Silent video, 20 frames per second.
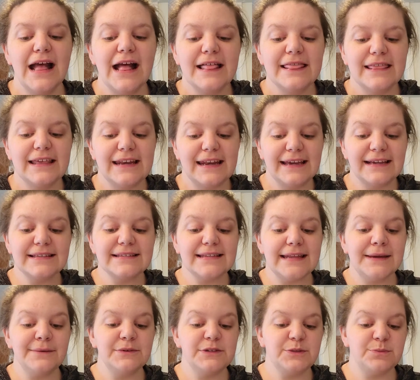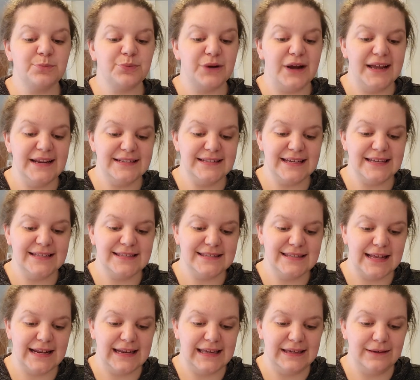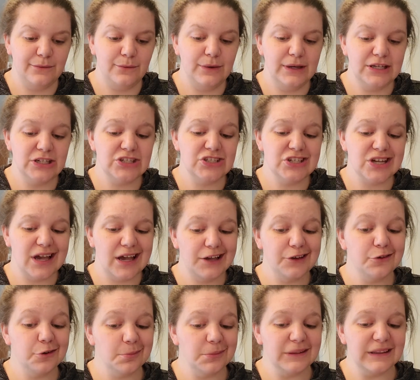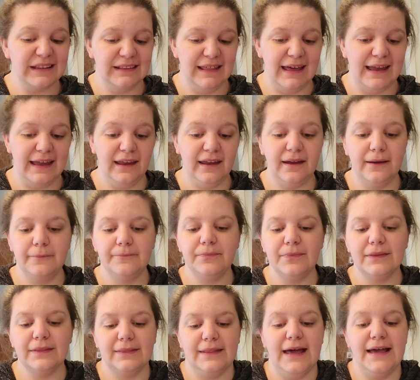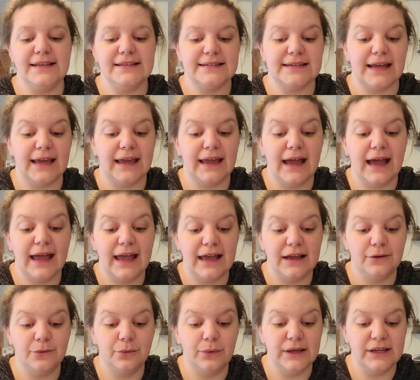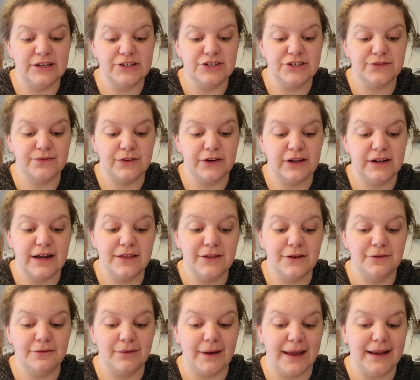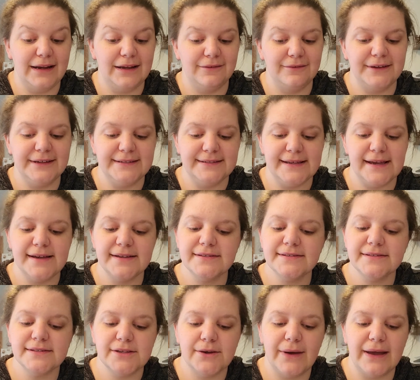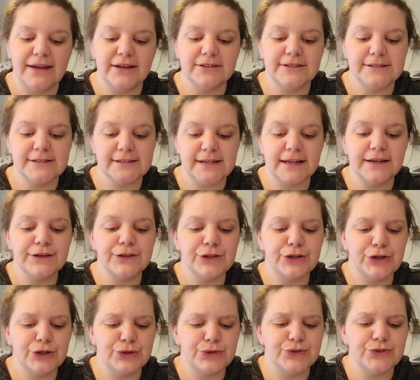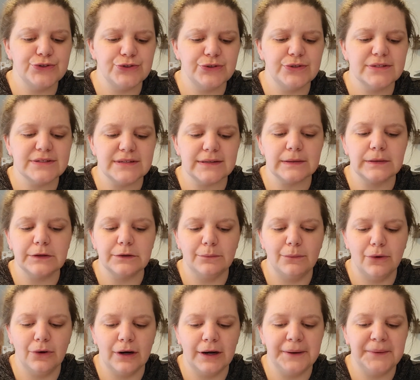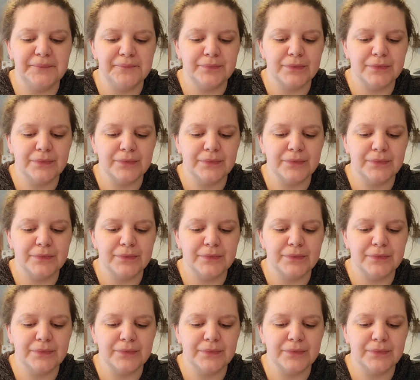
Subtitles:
The next day was bright and sunny, which I normally like. Last night I had wished for another rainy recess so I could study the new students a little more.